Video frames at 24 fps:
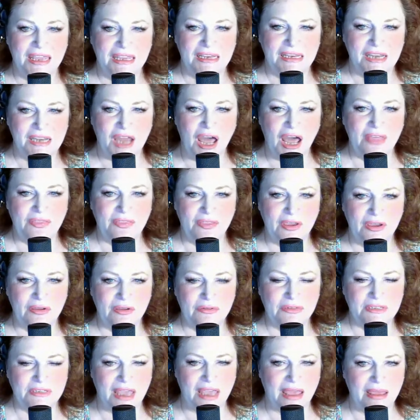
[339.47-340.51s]
Not
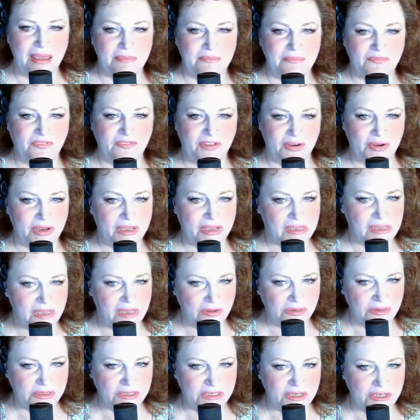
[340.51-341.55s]
those I'm very
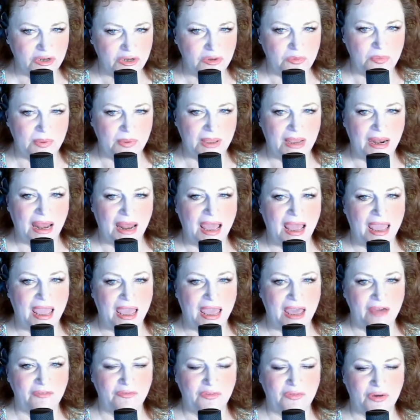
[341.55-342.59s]
close to, but I
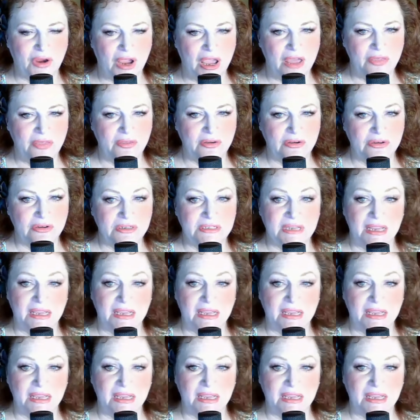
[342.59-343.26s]
have for others,